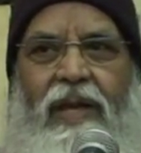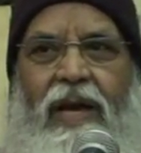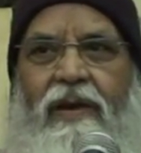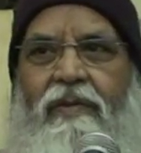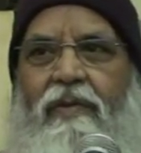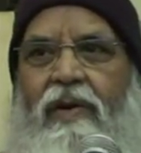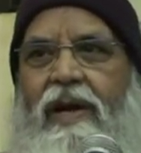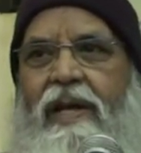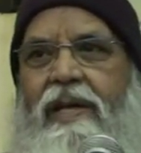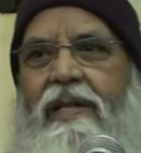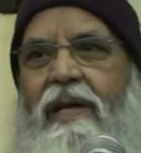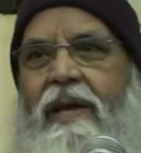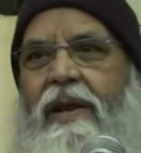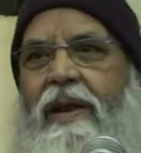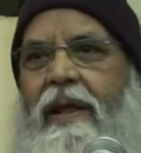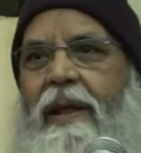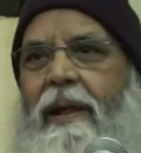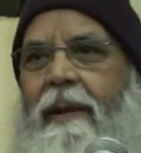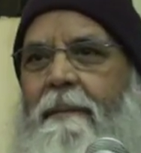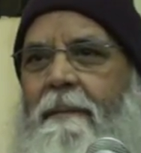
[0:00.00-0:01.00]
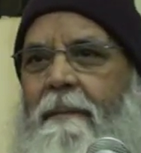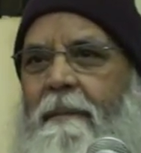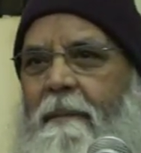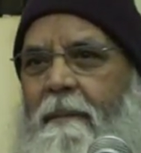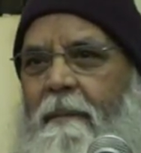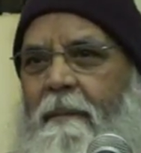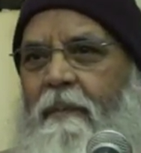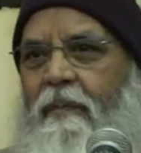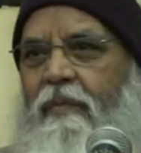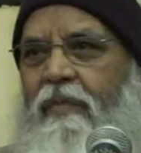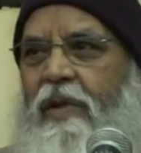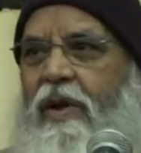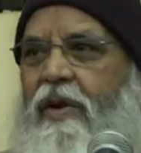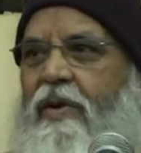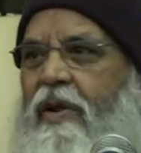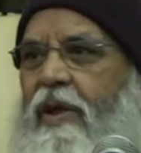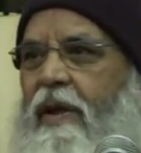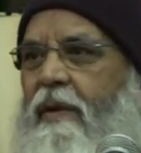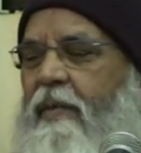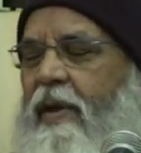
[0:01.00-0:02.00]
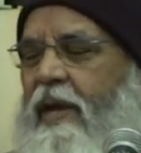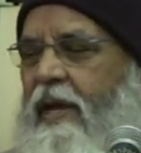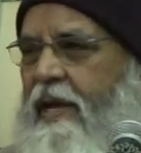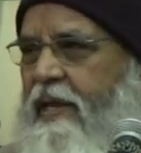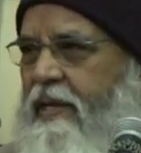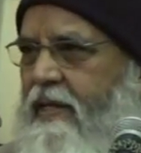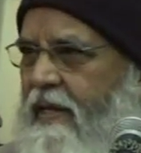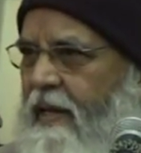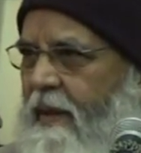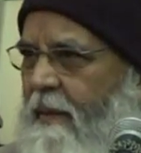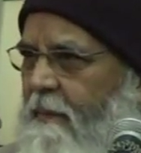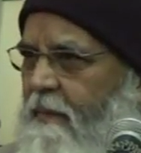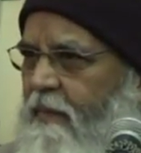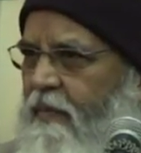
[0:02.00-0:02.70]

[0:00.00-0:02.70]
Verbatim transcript: And what is the dream? The dream is